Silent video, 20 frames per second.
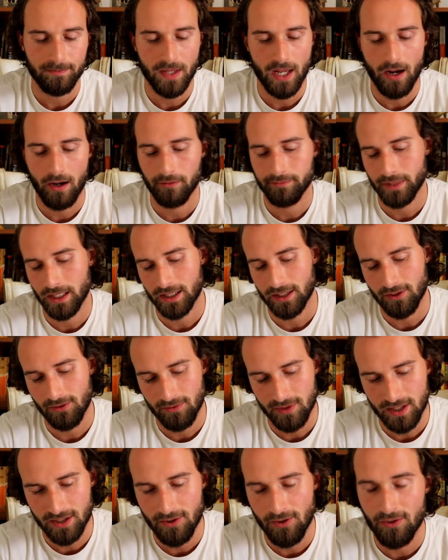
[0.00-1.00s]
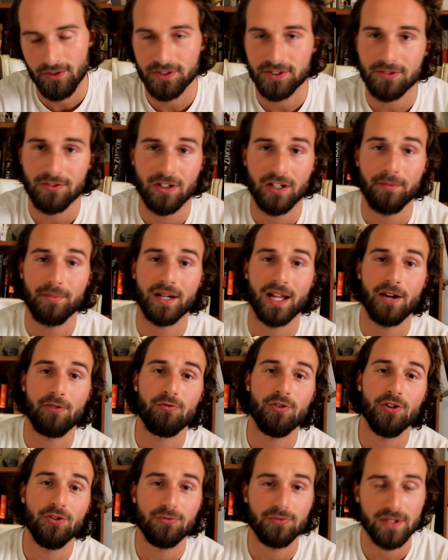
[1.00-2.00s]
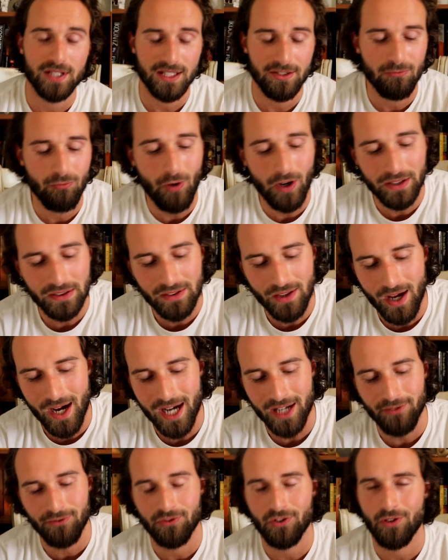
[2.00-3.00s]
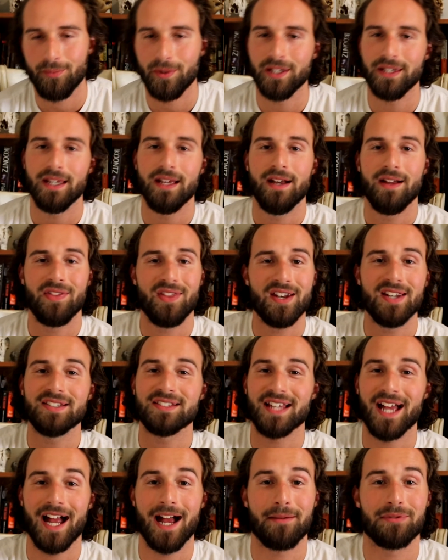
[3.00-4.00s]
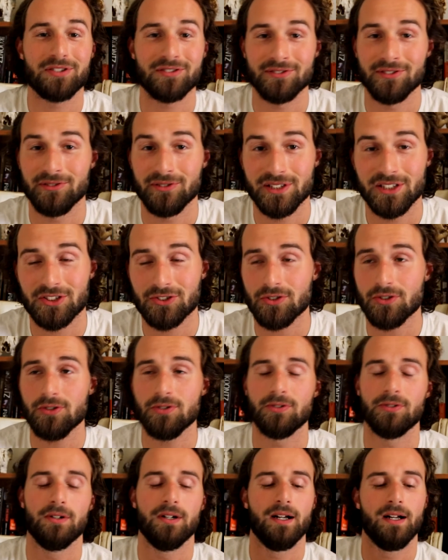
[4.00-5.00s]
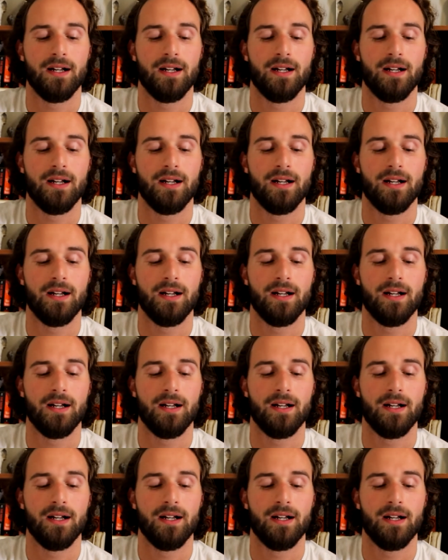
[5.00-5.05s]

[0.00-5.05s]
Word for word: Now, I'm not going to read the whole story, but I will read one line from it that is absolutely true.